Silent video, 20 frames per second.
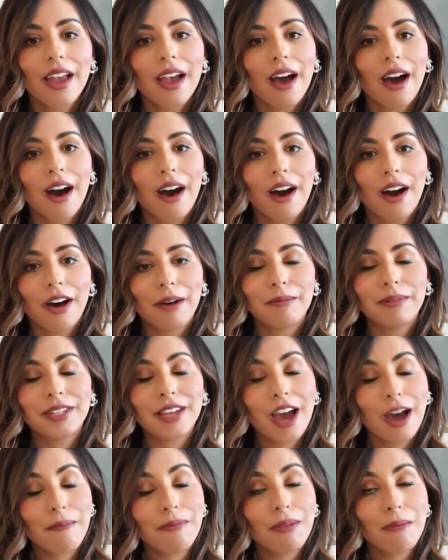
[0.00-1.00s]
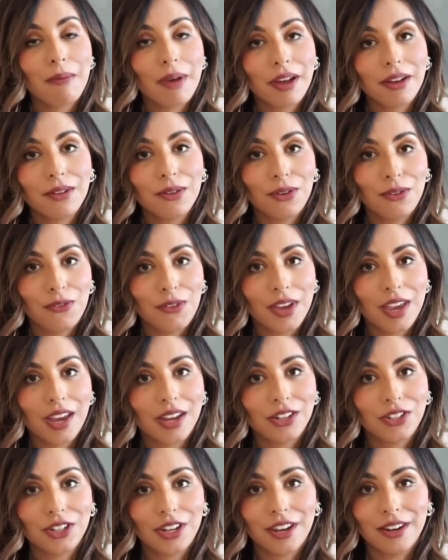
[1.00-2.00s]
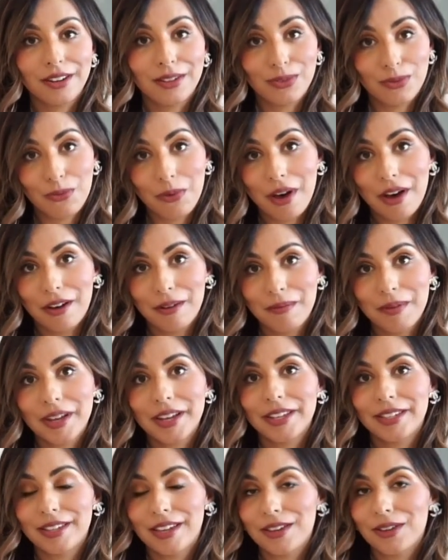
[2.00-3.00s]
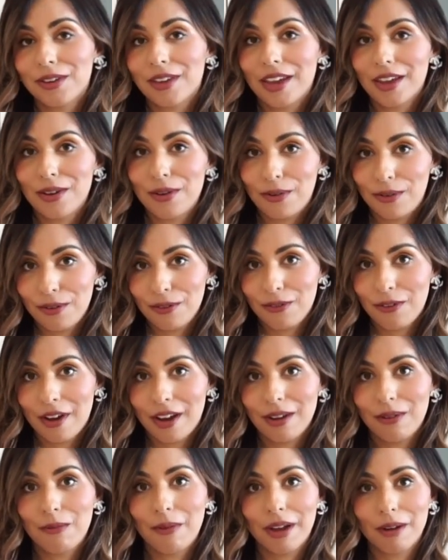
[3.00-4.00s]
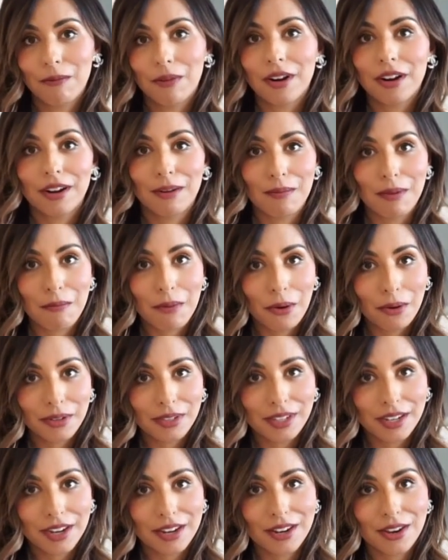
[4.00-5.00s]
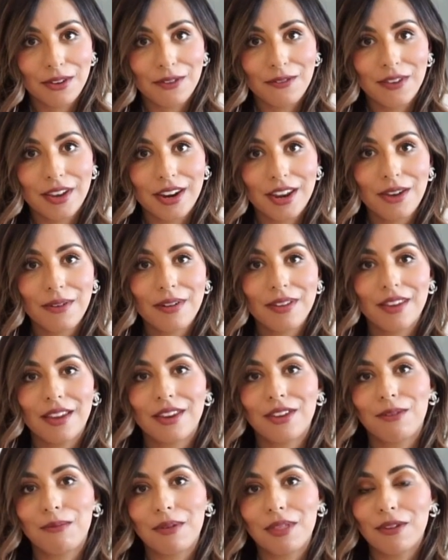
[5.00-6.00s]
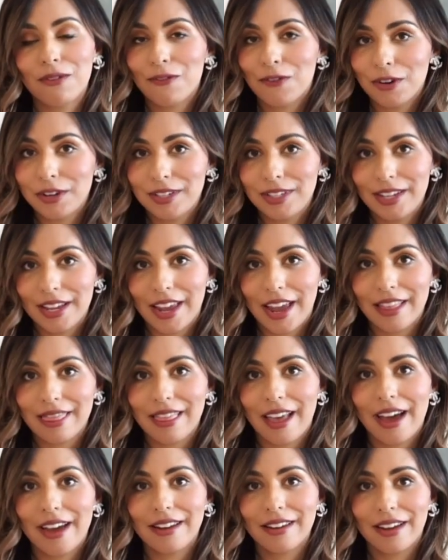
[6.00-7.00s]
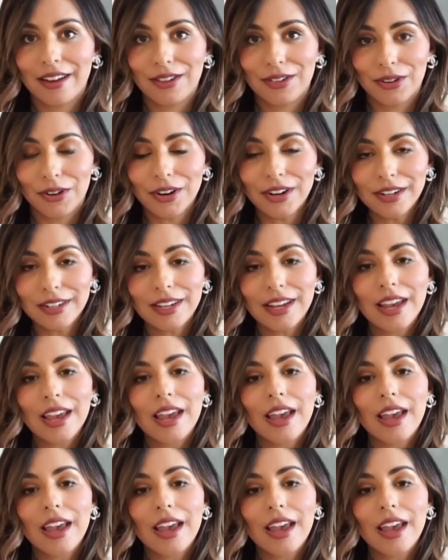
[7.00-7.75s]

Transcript: Tap the bell notification as well, because then you'll get notified when we're going to be posting a new video, and then you'll be the first to get that alert.